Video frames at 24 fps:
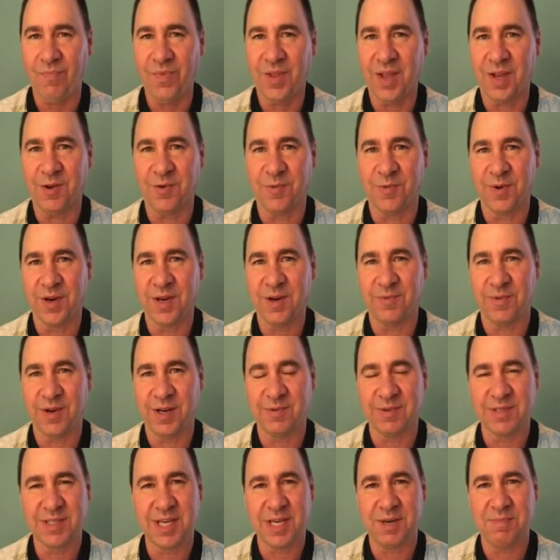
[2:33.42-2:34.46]
it
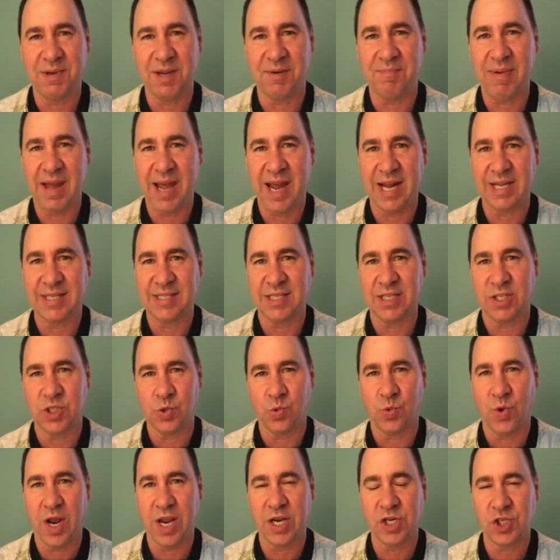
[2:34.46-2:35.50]
was going to be a bad
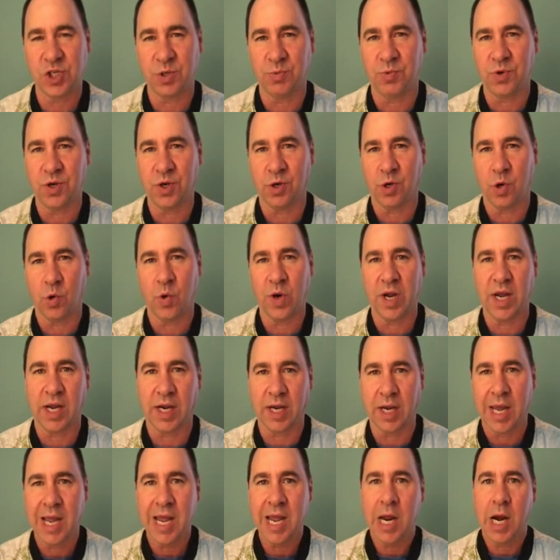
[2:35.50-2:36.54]
situation real
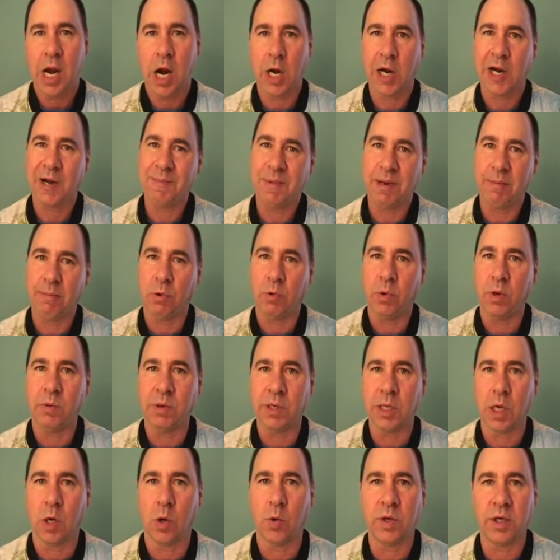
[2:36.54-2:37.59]
quick. I can remember we
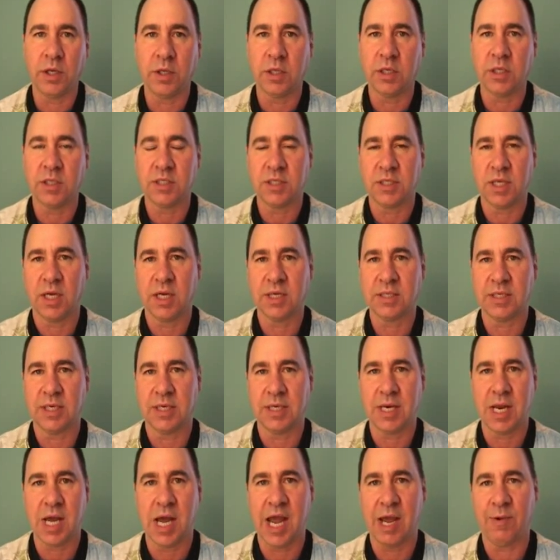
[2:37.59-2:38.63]
would go into these things at
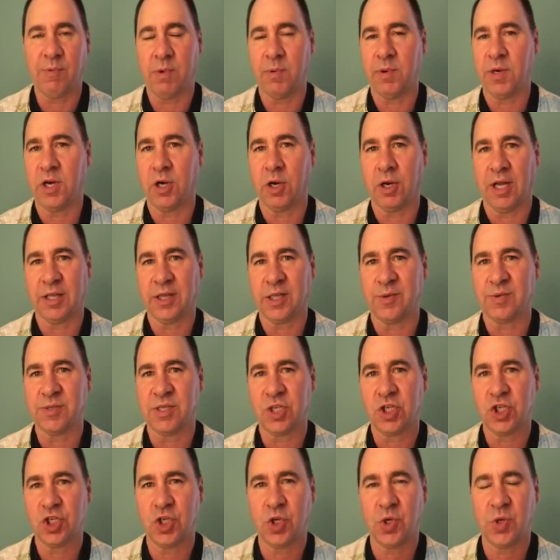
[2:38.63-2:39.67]
night. We would hear like there was
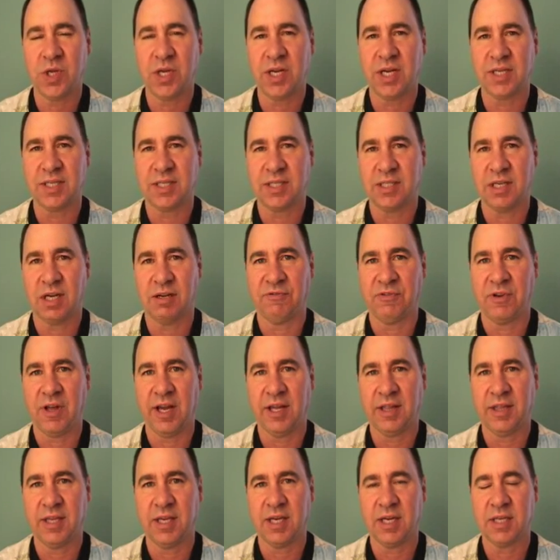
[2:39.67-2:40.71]
a shooting and stuff
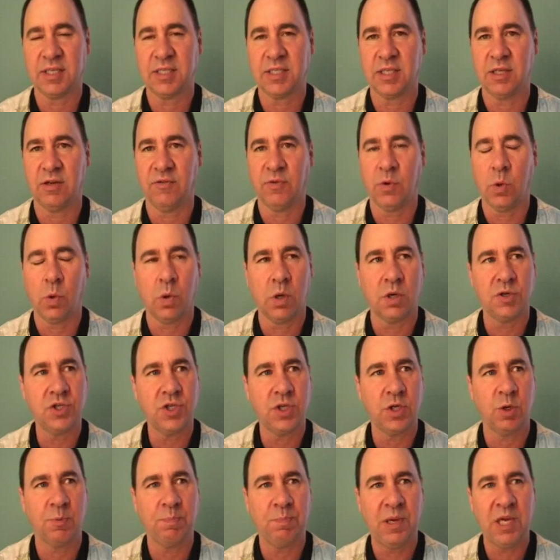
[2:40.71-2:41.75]
like this. And of course,
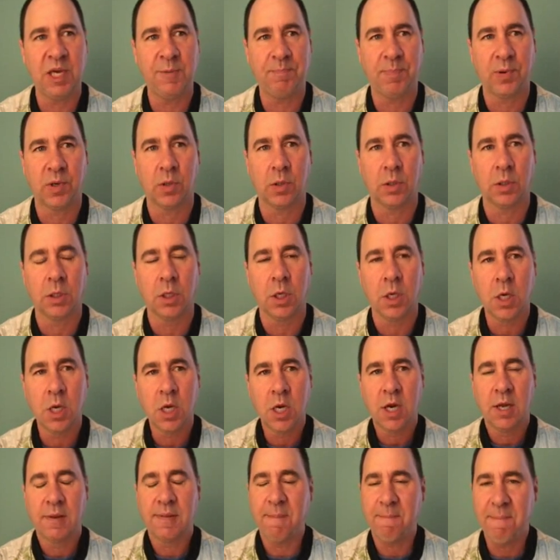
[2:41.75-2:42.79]
people,
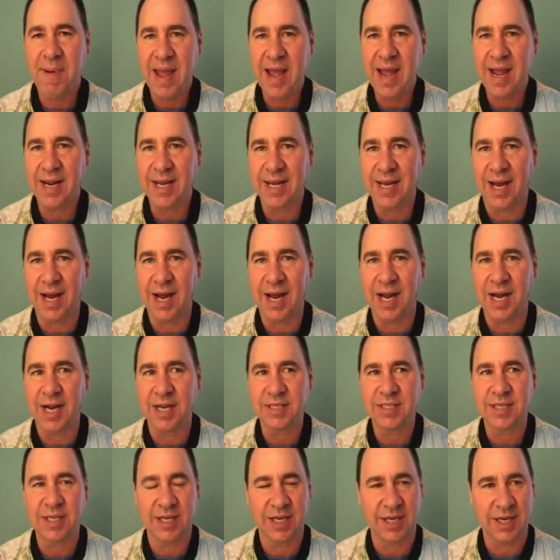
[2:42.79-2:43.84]
the bad
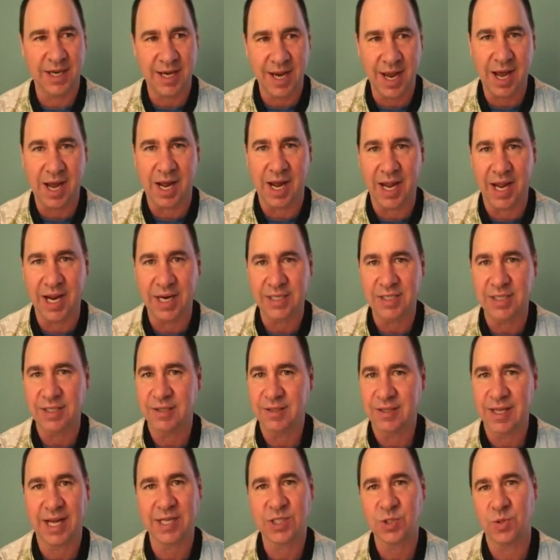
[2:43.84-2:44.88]
guys at night,
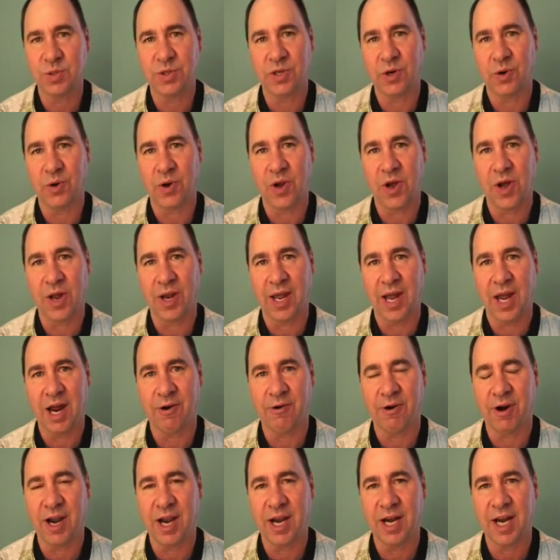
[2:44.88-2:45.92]
that's when they're all out,
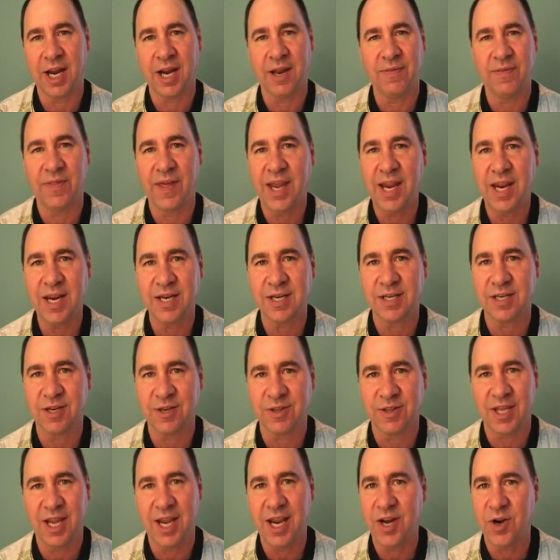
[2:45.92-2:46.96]
right? And
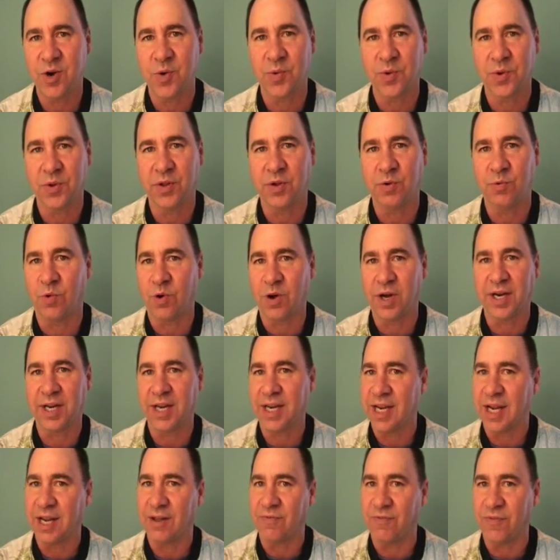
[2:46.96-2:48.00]
they don't really want to
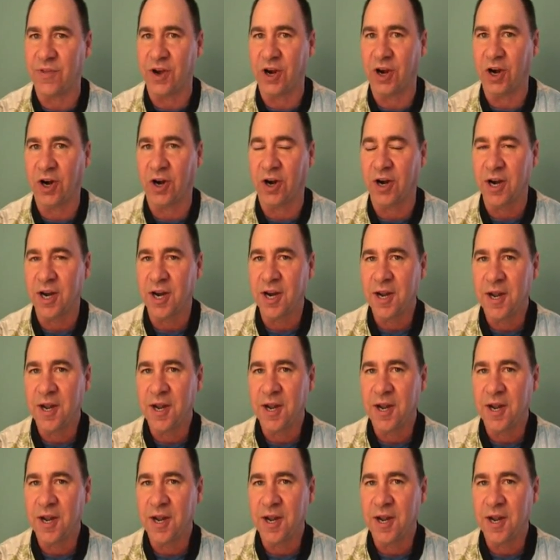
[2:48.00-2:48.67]
get their